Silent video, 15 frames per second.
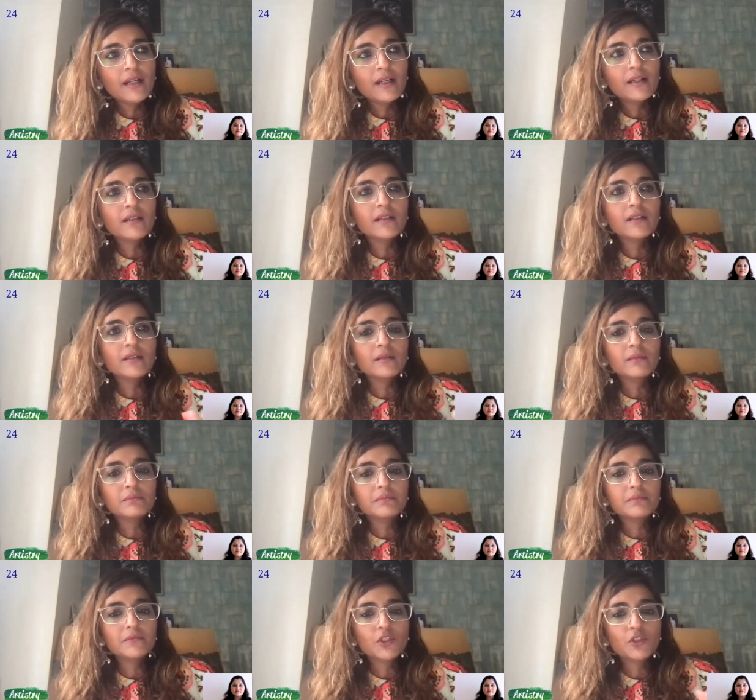uh,
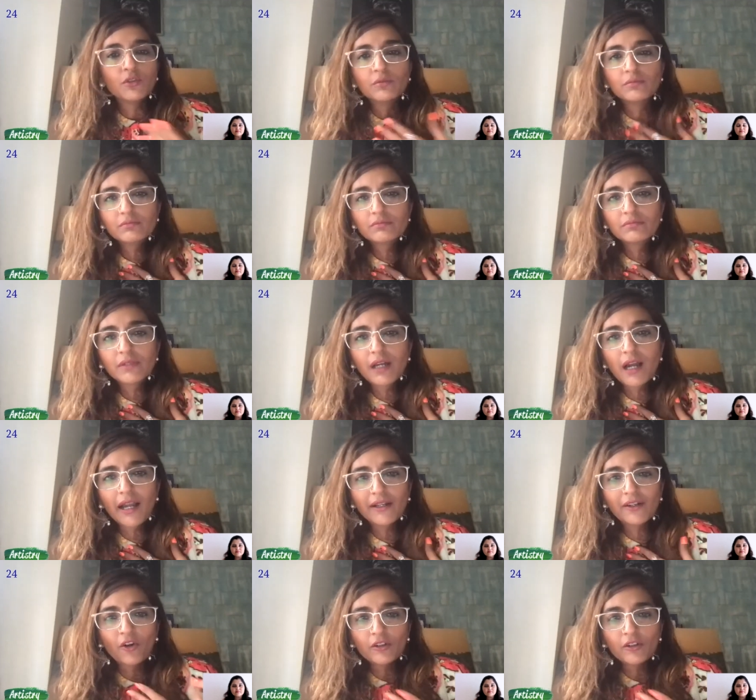you know,
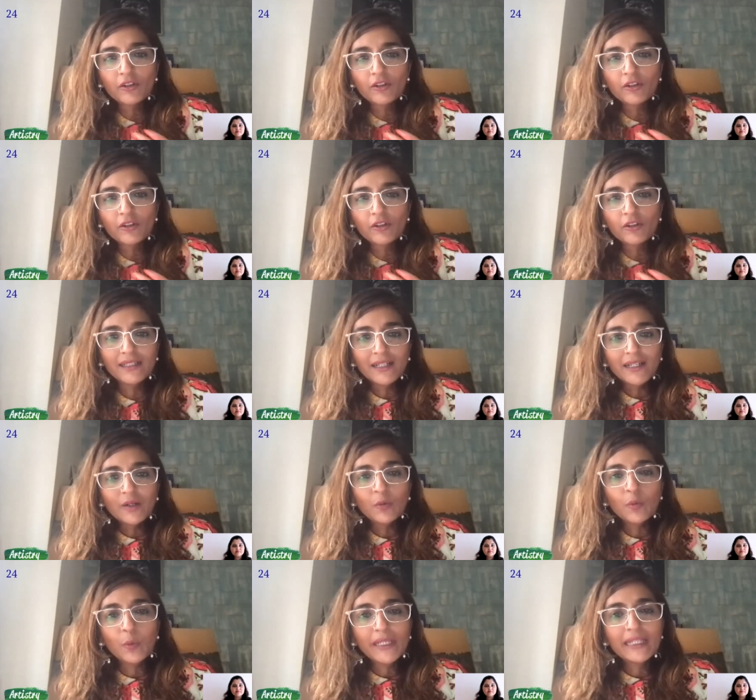ironically,
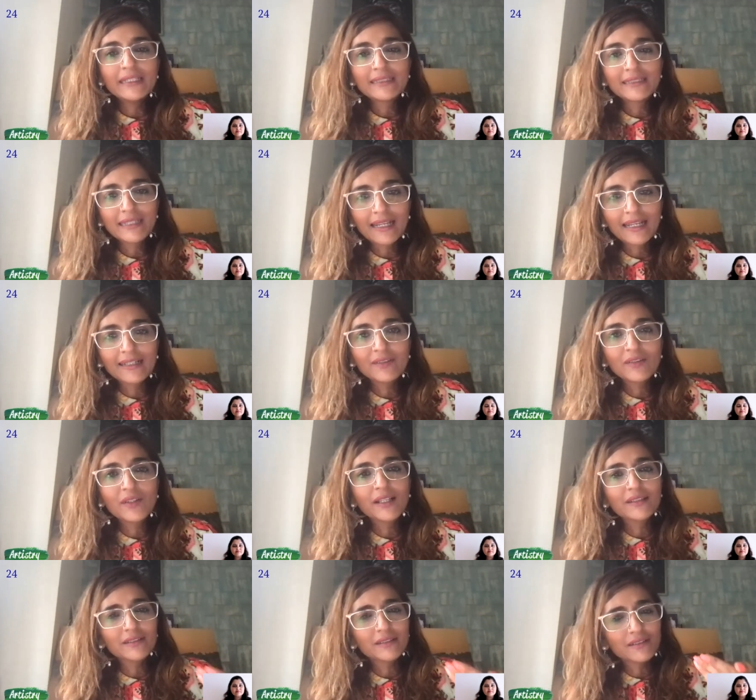we say
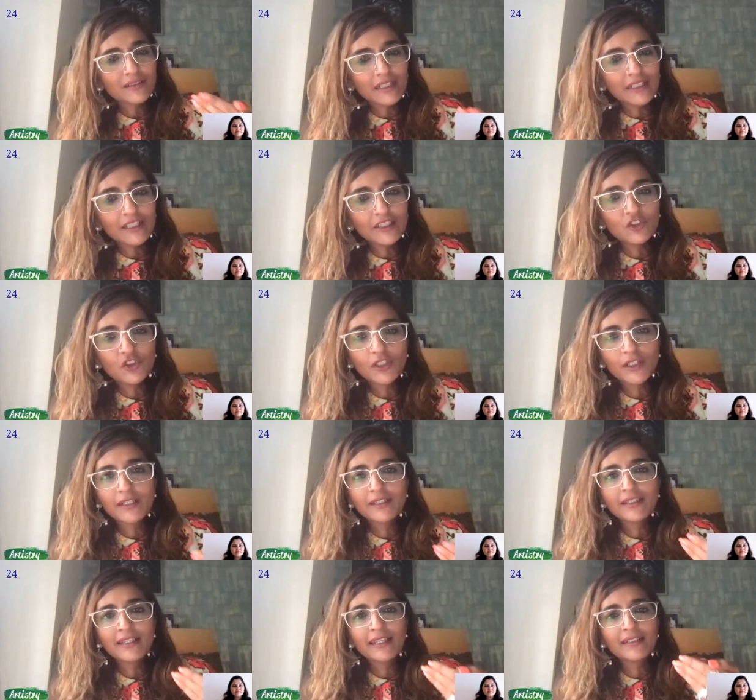that
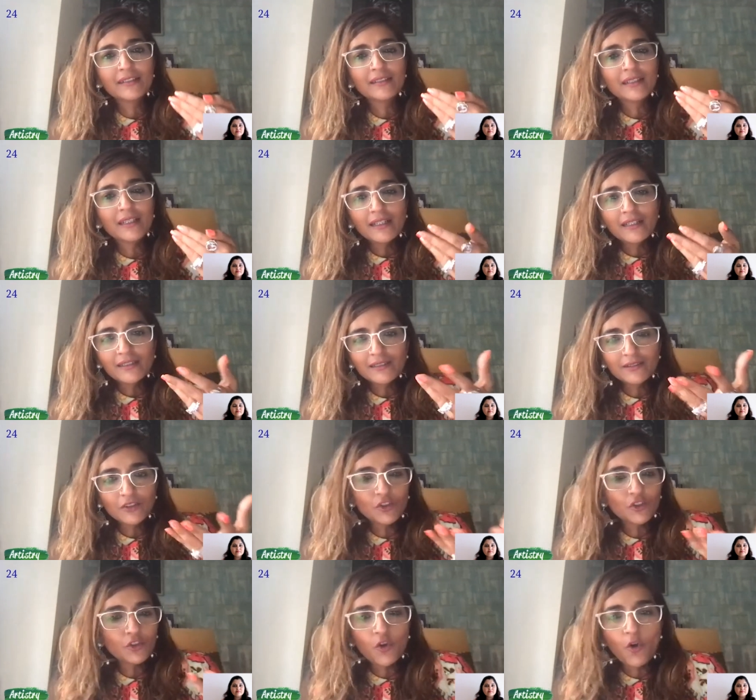religion and
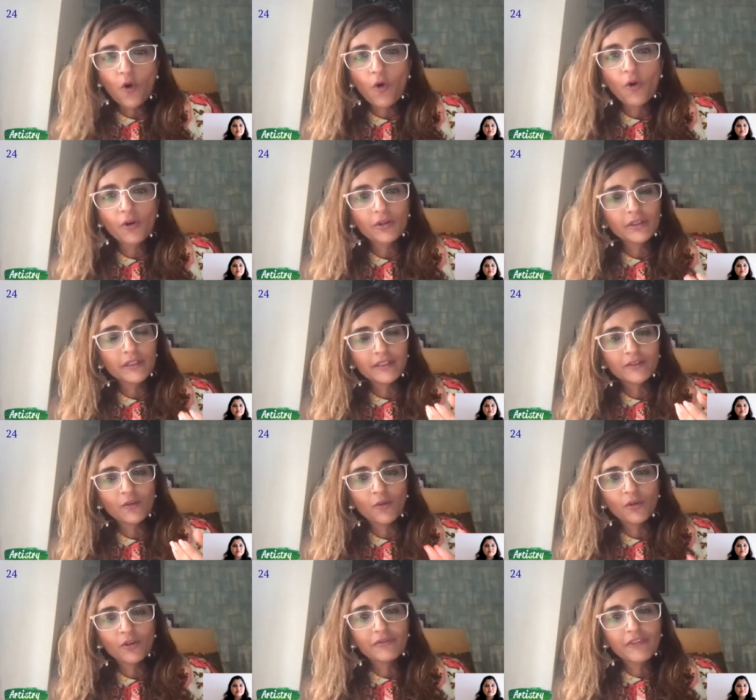God and
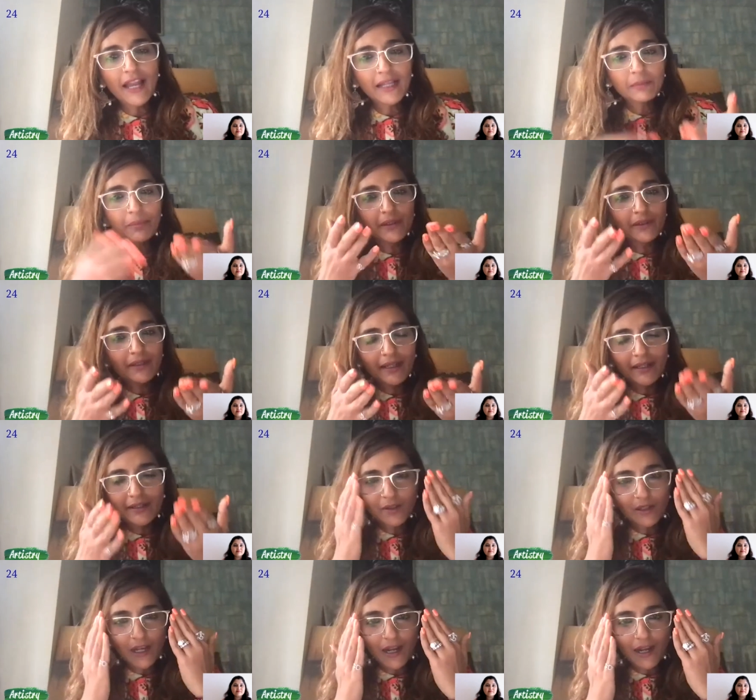all of that, but
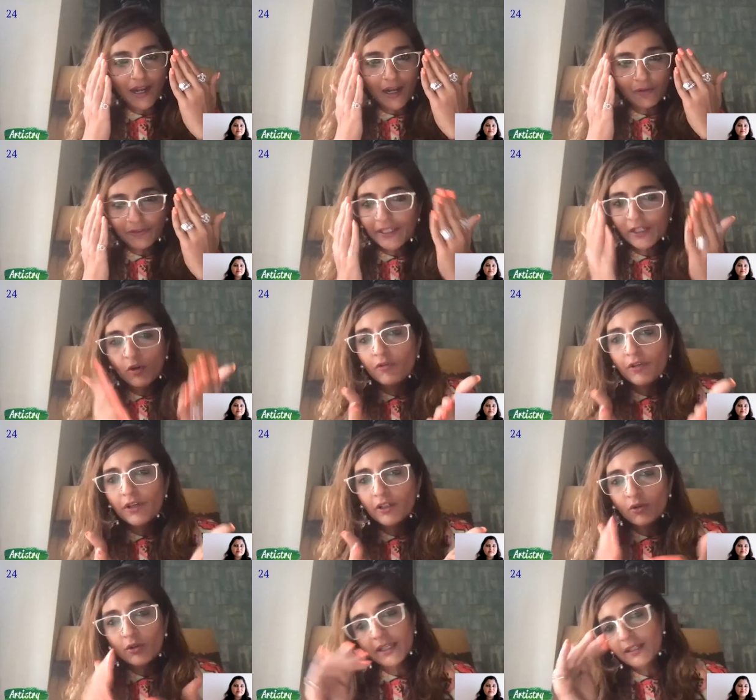are we
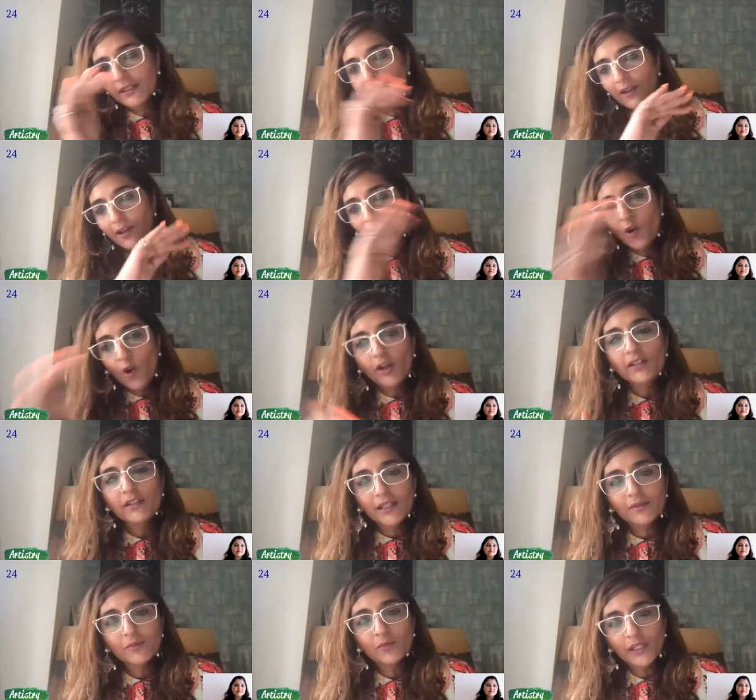overlooking a lot
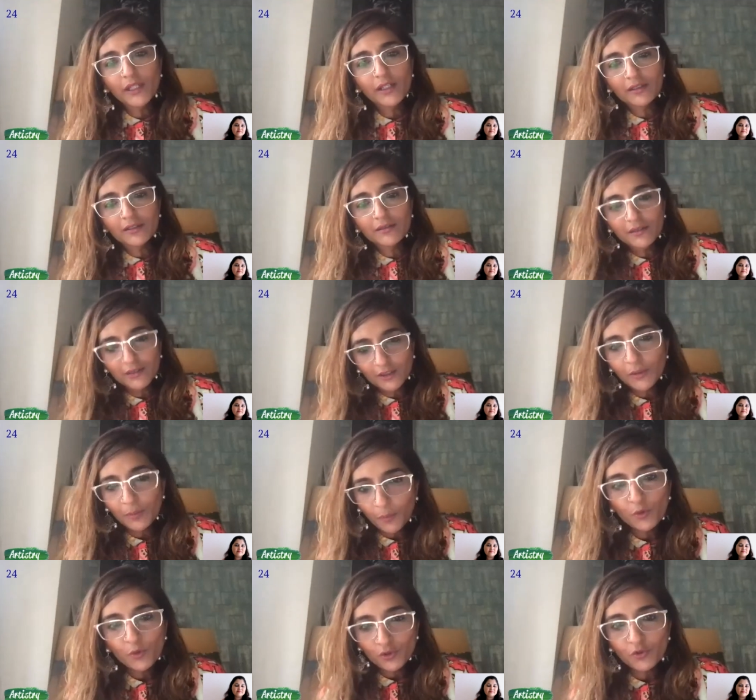that we are
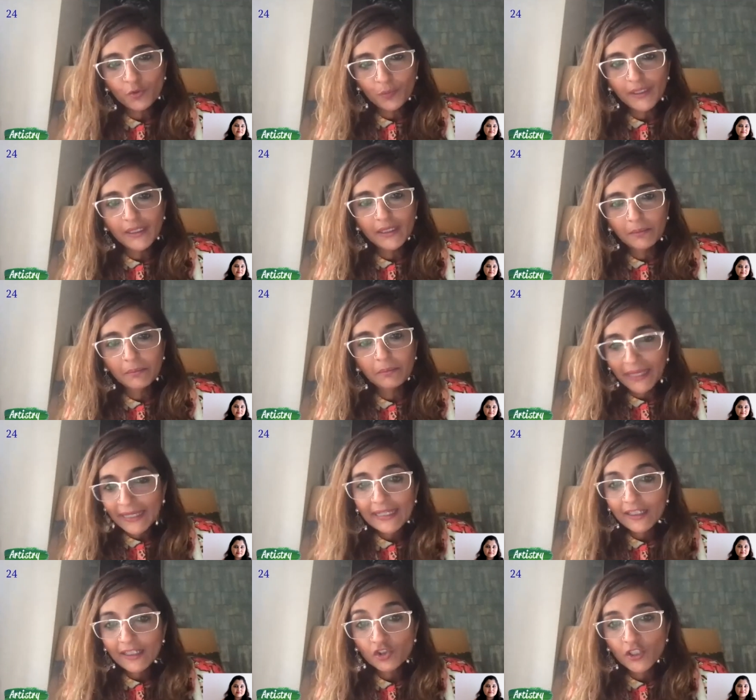supposed to be
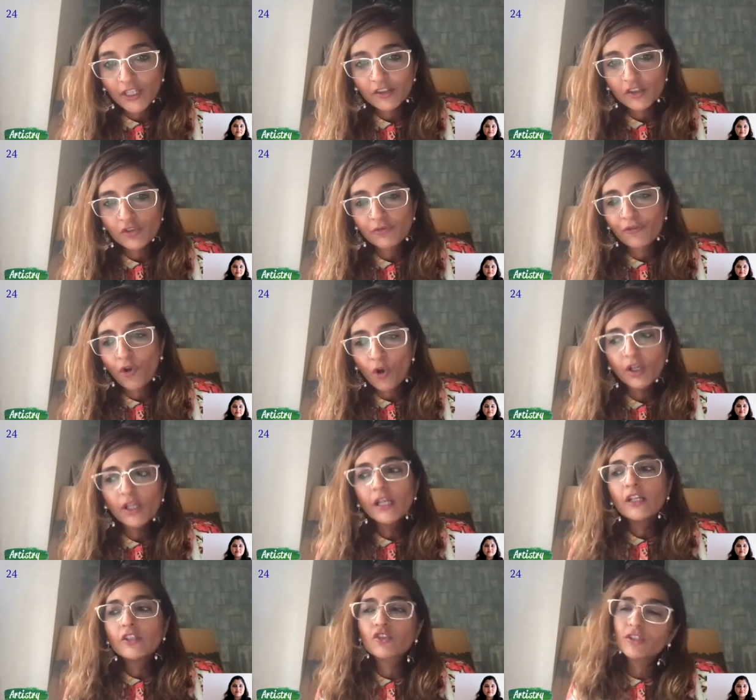making a change for?
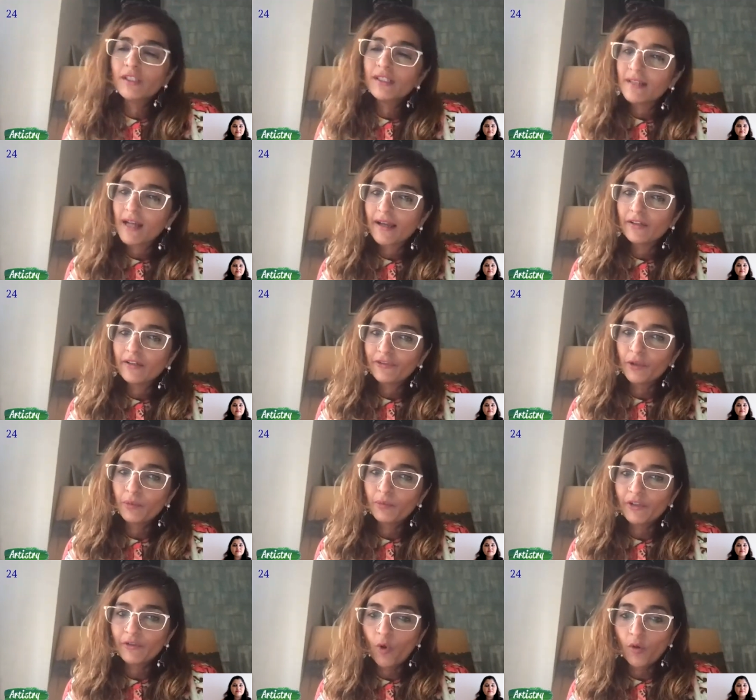So the entire
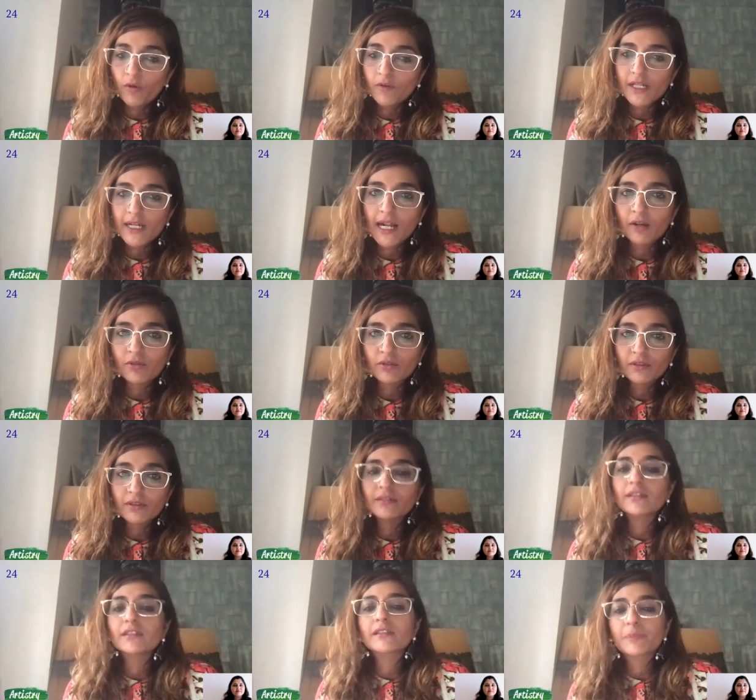film revolves around
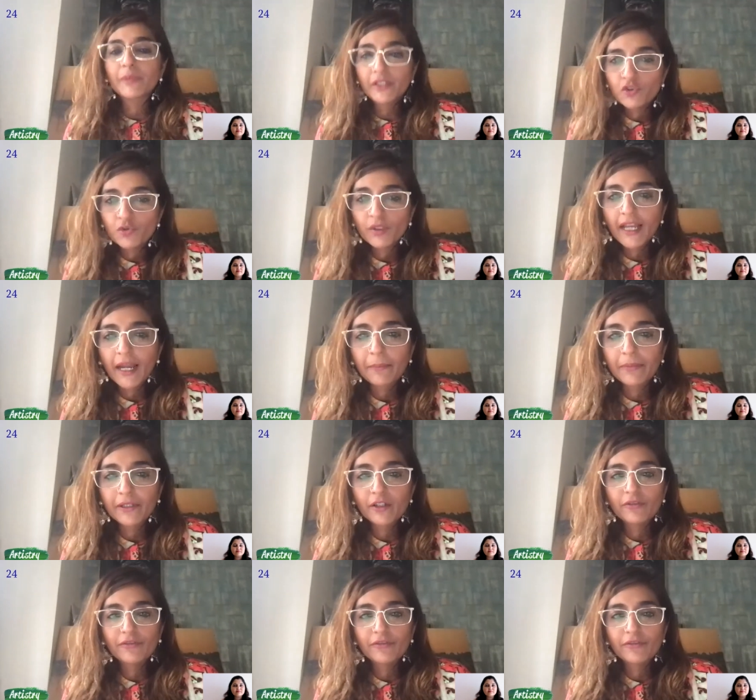the spiritual capital